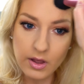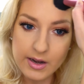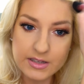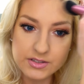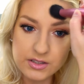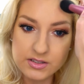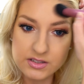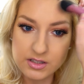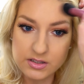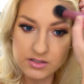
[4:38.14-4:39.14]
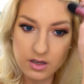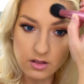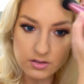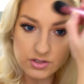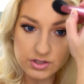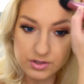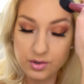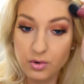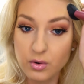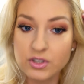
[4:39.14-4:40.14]
Now as you can see, this color is
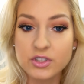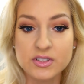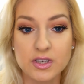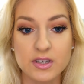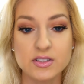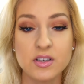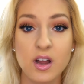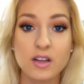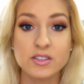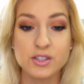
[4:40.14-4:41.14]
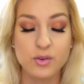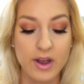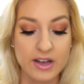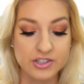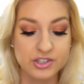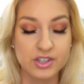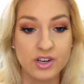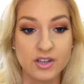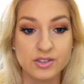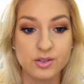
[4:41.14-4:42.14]
just gorgeous. It is not too ashy,
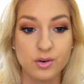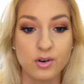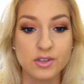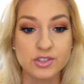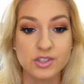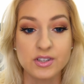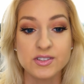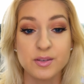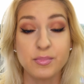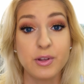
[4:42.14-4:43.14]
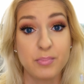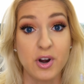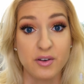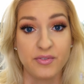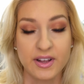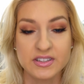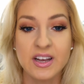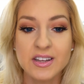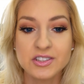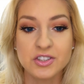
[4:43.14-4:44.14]
not too orangey, simply perfect
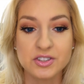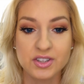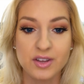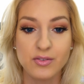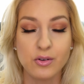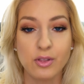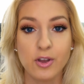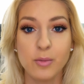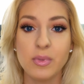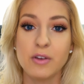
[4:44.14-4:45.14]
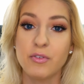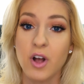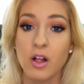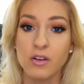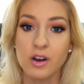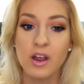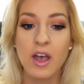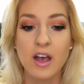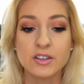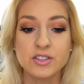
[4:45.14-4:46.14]
to just give you a little bit of color
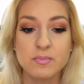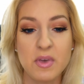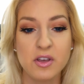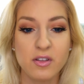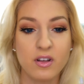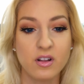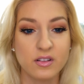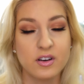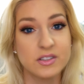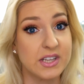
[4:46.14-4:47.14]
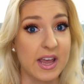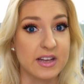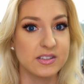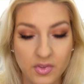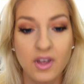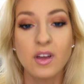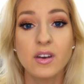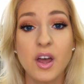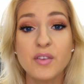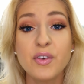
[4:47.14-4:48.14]
and just make you look a little tanned.
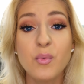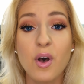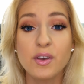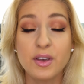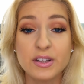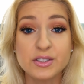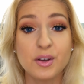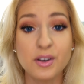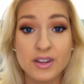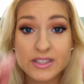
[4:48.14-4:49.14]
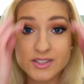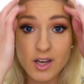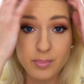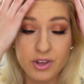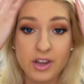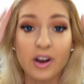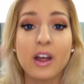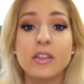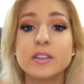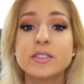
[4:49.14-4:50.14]
Now if you want, you can totally stop here,
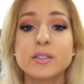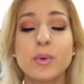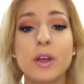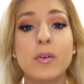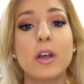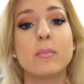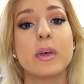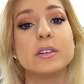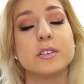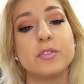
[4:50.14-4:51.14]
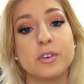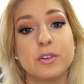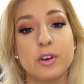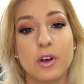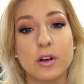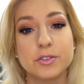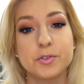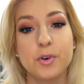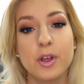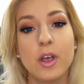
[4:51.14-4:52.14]
and this is what I recommend if you're new to
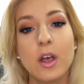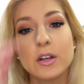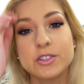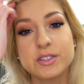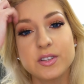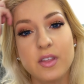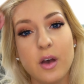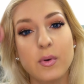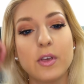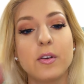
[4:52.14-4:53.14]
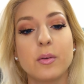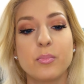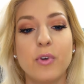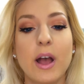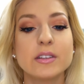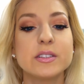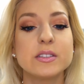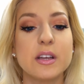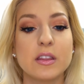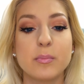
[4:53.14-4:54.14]
contouring, just so that way you can
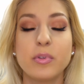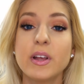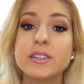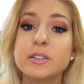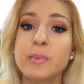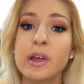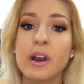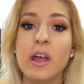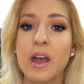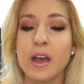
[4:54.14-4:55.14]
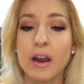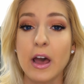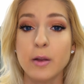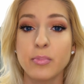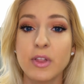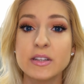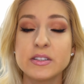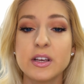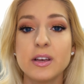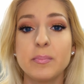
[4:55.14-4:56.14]
practice like the placement and how to
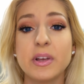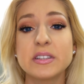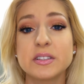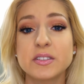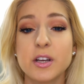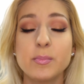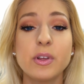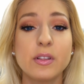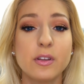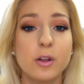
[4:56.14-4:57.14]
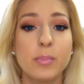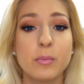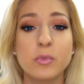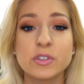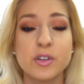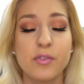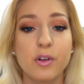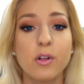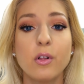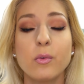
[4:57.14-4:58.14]
blend it, because it's going to be a little bit more
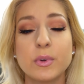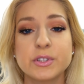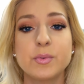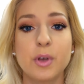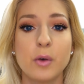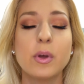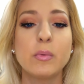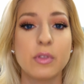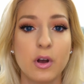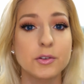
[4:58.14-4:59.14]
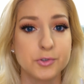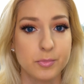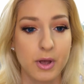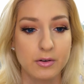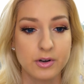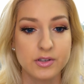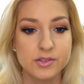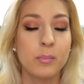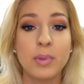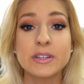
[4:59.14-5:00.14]
difficult once we go in with contour
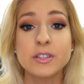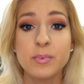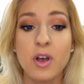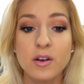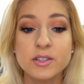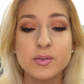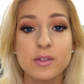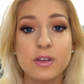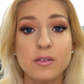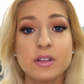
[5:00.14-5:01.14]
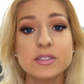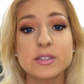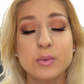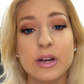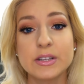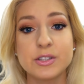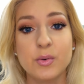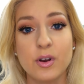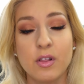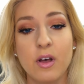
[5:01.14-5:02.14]
powders. But to be honest with you, this is what I
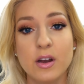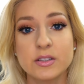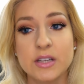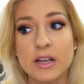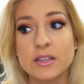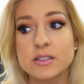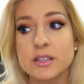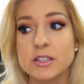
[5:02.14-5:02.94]
do on a lot of days,